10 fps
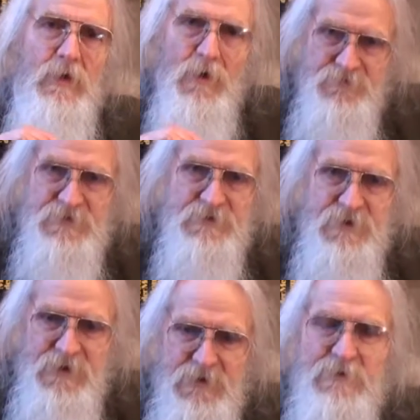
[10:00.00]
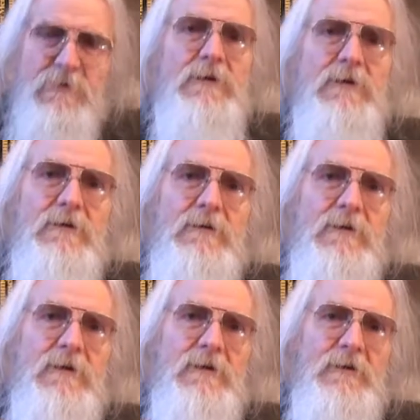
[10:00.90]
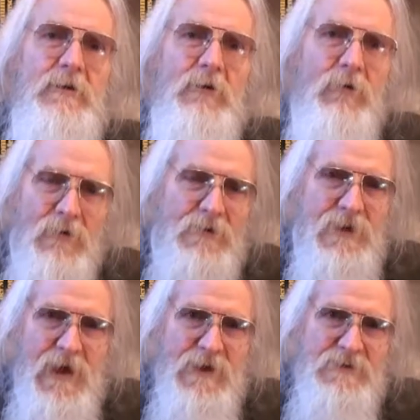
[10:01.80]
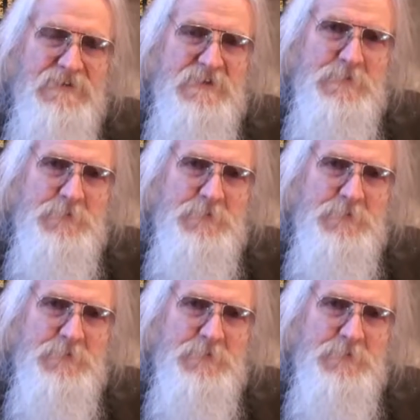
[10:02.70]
of the day, organize